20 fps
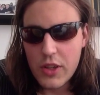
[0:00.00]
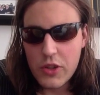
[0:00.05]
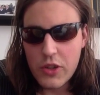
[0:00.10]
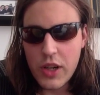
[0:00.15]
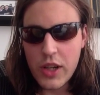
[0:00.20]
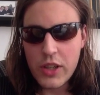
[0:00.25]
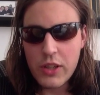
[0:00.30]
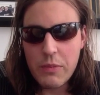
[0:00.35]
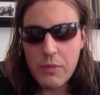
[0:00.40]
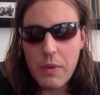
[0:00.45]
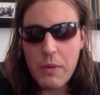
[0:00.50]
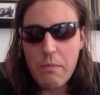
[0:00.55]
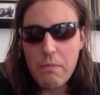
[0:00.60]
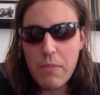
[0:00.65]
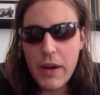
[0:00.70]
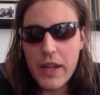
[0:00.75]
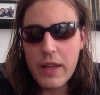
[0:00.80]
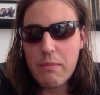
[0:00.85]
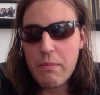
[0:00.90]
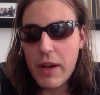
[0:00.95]
trying to be
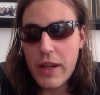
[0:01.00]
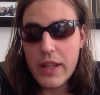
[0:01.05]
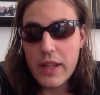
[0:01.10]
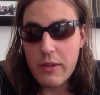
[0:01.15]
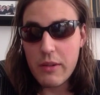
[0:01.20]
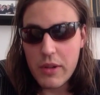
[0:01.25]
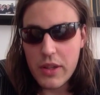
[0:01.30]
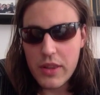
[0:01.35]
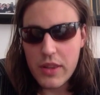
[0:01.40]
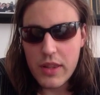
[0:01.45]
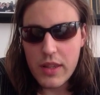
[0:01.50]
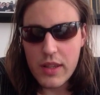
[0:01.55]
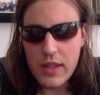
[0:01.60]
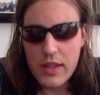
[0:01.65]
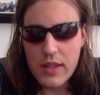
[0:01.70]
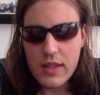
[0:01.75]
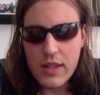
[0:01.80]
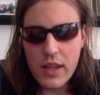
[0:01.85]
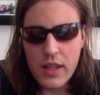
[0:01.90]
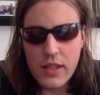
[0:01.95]
buddy-buddy with
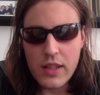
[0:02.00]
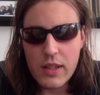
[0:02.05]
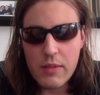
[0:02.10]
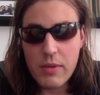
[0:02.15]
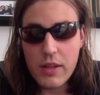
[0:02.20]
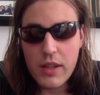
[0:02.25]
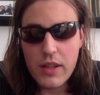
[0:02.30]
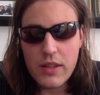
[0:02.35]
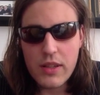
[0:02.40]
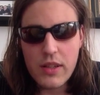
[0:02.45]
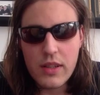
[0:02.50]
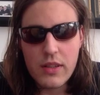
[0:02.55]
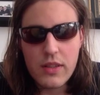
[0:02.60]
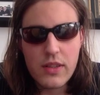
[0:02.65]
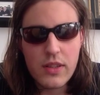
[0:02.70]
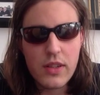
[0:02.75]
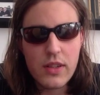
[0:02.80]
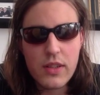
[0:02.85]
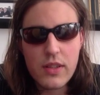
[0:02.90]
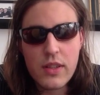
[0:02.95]
Sanji, because he
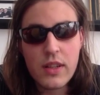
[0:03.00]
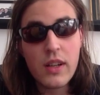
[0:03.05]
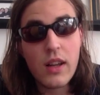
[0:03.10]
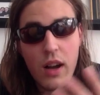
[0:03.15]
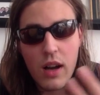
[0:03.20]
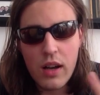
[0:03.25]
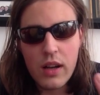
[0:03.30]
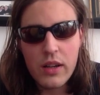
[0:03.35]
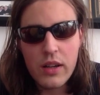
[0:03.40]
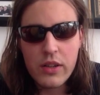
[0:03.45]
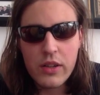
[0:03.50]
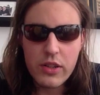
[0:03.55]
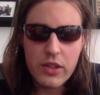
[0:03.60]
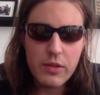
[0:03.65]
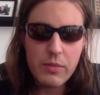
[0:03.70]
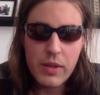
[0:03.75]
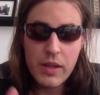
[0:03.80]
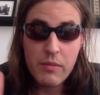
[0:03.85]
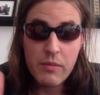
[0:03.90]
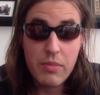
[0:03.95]
considers it an honor
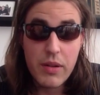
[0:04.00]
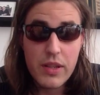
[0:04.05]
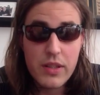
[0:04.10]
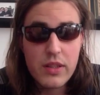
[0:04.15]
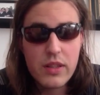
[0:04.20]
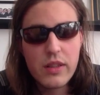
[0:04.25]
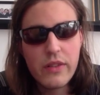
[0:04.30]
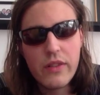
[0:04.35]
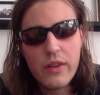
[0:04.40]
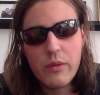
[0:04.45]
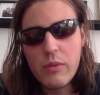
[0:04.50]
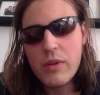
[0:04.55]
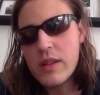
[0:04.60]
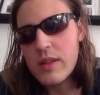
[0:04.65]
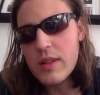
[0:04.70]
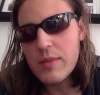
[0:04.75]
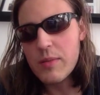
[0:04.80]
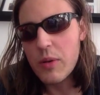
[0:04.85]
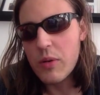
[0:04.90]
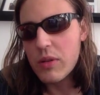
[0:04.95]
to be in presence of a
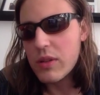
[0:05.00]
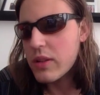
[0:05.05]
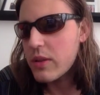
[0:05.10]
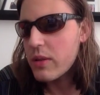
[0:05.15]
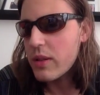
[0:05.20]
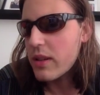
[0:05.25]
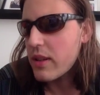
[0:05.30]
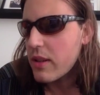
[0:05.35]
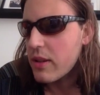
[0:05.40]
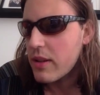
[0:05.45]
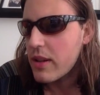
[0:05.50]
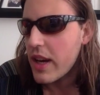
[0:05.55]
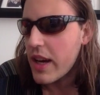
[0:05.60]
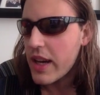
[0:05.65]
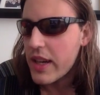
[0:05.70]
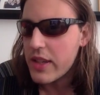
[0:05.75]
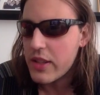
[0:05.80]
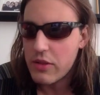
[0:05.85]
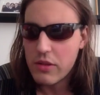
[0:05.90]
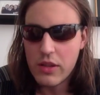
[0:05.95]
Windsmoke, the
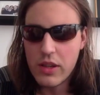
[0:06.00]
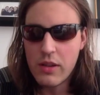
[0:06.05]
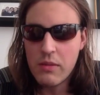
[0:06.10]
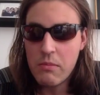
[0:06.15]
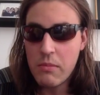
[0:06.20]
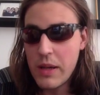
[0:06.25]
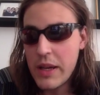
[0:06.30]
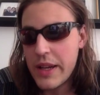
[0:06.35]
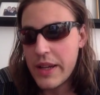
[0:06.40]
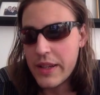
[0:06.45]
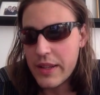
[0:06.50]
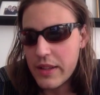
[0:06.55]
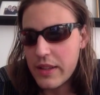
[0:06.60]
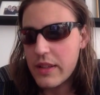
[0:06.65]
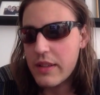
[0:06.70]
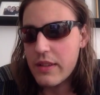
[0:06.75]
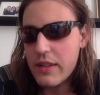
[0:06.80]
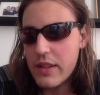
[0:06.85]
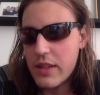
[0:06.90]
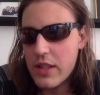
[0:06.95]
guys who command
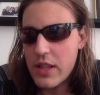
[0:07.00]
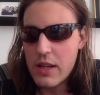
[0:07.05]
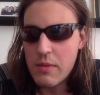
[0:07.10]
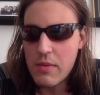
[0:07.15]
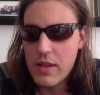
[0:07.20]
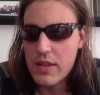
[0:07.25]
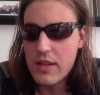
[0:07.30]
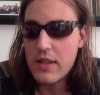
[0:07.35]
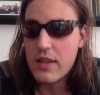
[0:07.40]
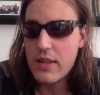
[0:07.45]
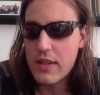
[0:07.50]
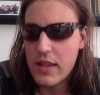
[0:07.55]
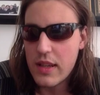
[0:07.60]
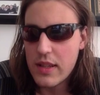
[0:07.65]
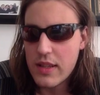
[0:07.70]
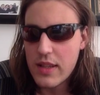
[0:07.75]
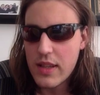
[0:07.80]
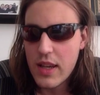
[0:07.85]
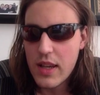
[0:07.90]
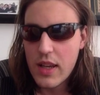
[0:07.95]
the Jerma
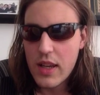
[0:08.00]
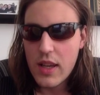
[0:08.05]
66.